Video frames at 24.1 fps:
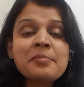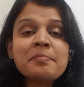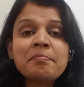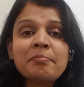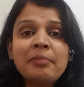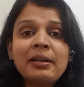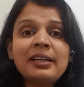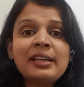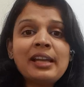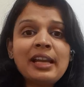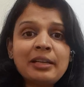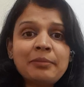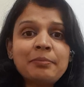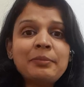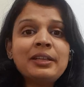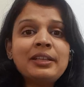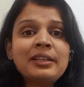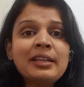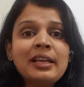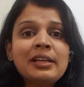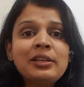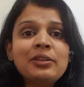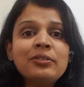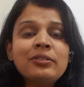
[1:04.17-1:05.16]
But let me
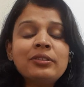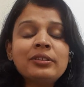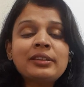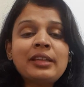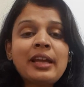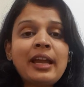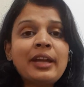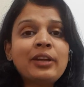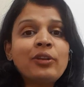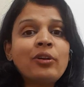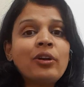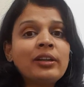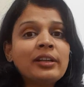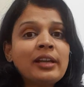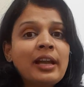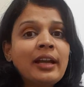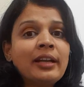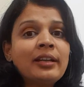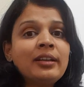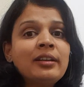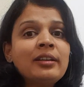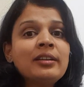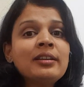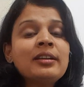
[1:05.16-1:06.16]
tell you, thyroid
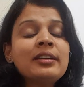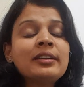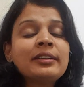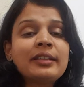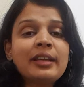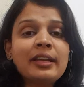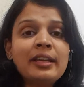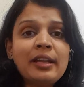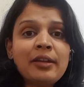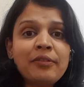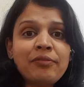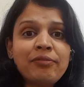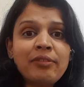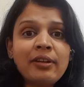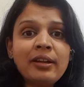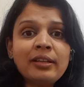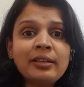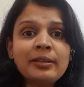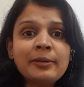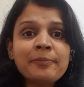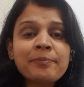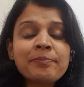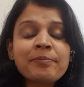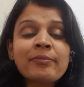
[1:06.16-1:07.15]
gland can
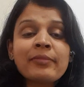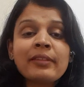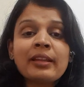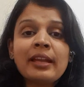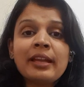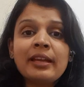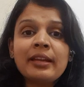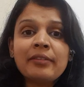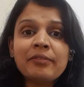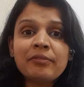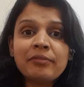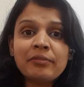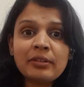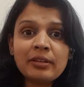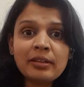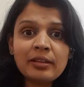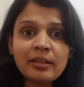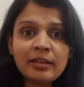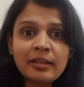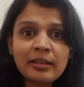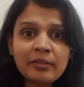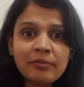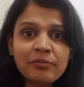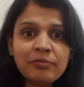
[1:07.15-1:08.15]
affect
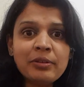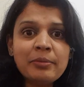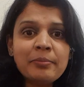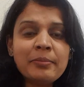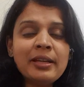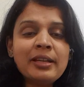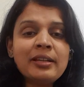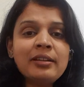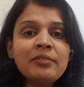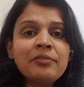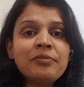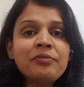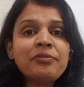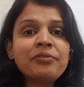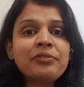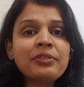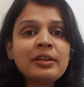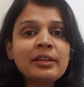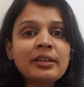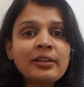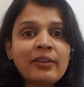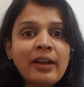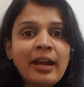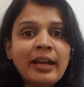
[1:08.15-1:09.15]
women
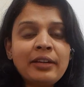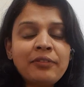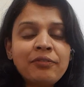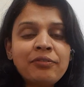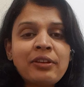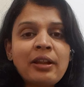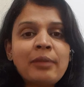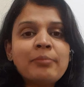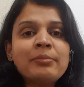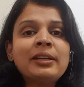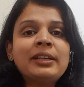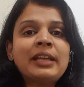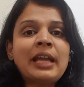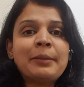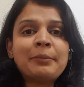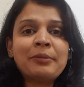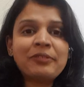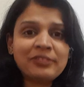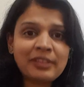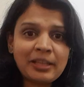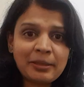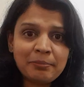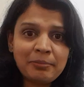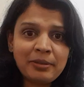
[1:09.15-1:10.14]
right from the time of
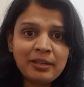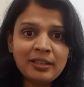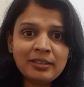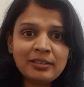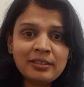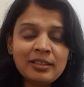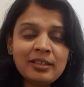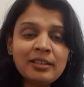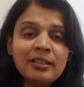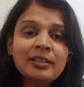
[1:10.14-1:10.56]
their birth